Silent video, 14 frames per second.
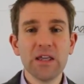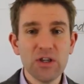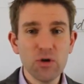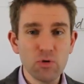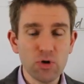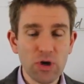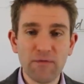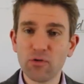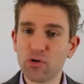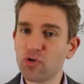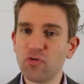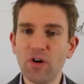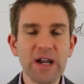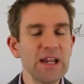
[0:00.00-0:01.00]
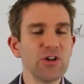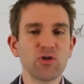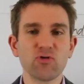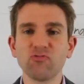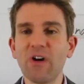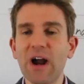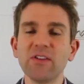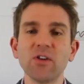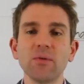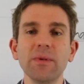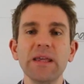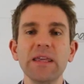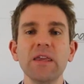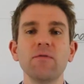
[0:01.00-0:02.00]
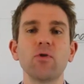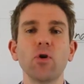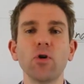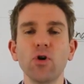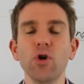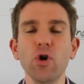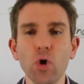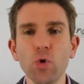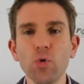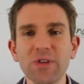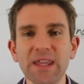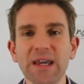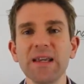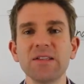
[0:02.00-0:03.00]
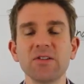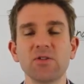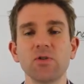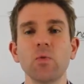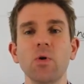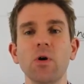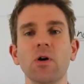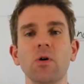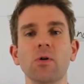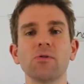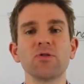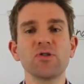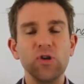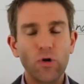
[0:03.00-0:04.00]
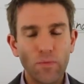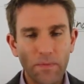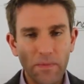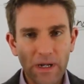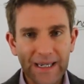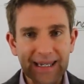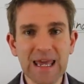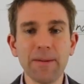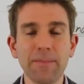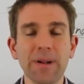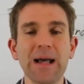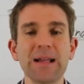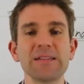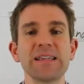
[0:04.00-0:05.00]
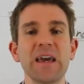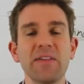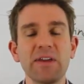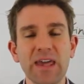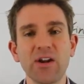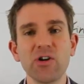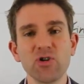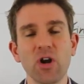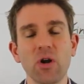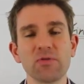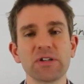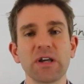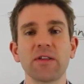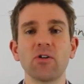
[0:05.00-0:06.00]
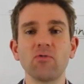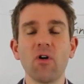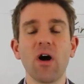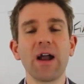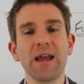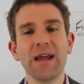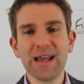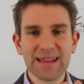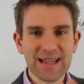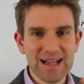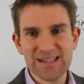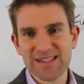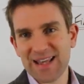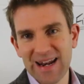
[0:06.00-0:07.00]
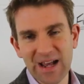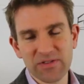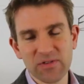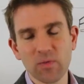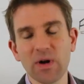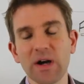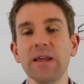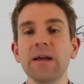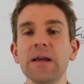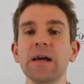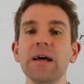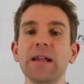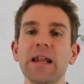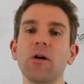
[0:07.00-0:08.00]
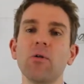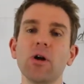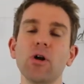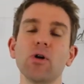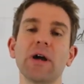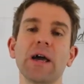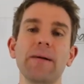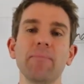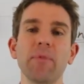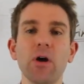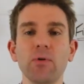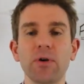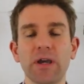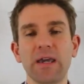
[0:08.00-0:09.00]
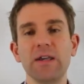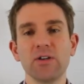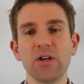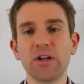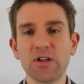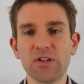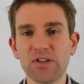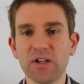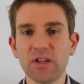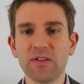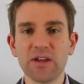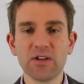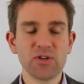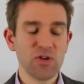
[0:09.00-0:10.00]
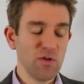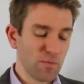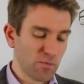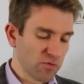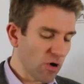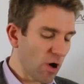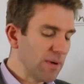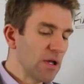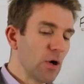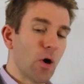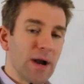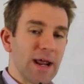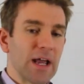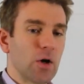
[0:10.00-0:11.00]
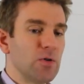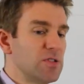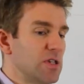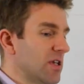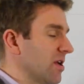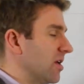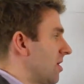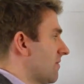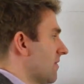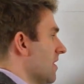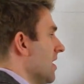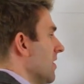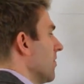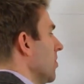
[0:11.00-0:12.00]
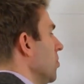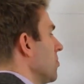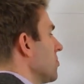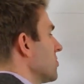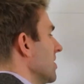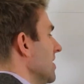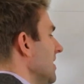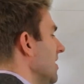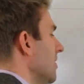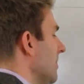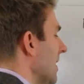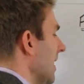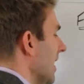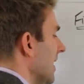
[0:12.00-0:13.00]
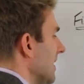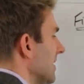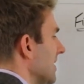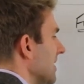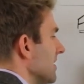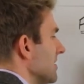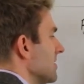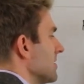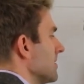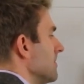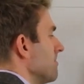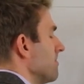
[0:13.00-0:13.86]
You, if you're trading just randomly, you've got no data to work on. So get a plan together, get a journal together. Right, that's that out the way. Now I want to look at, okay, consider this. You've probably got an equity curve that looks a little bit like this.